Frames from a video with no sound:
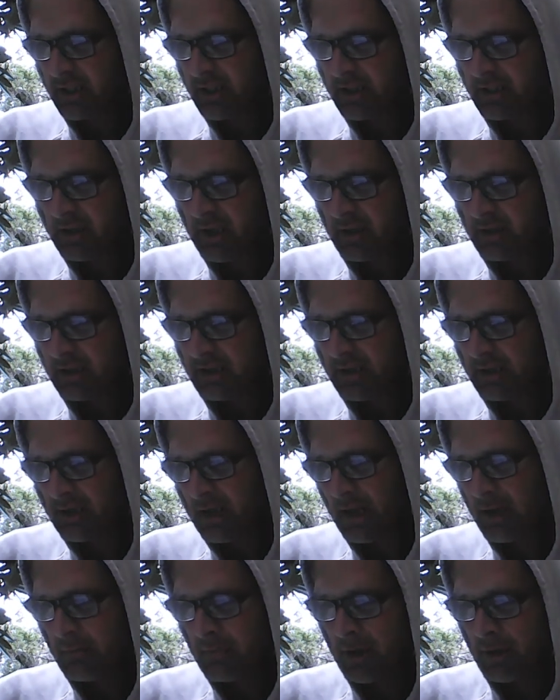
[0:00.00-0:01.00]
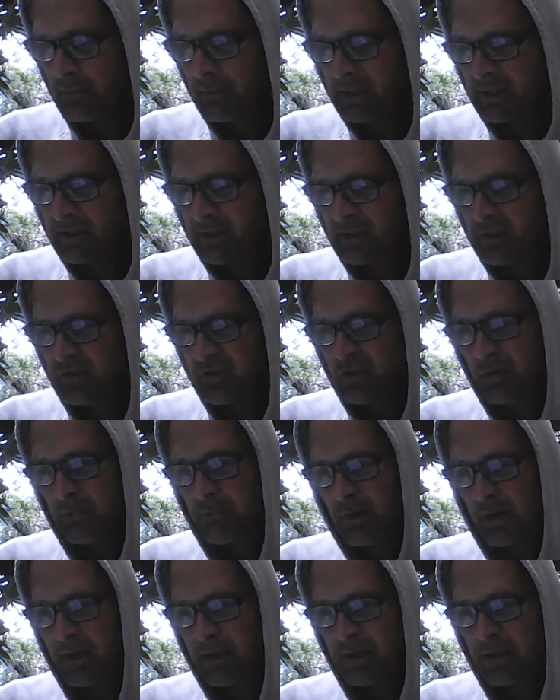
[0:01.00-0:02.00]
He counted up how many years you're
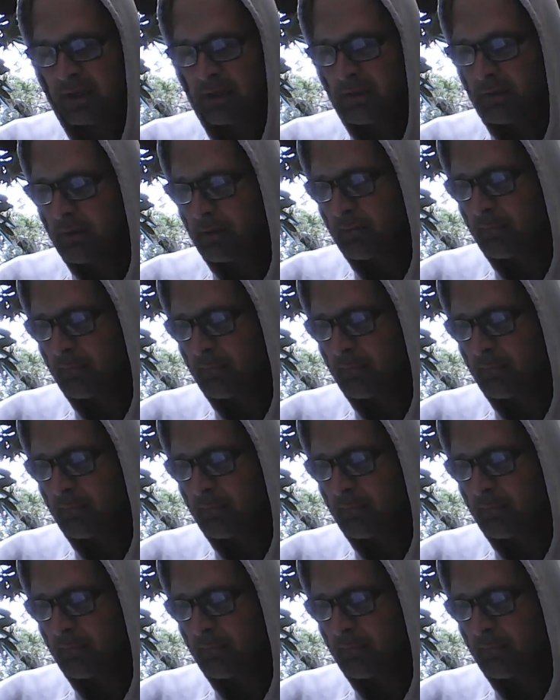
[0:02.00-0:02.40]
paying.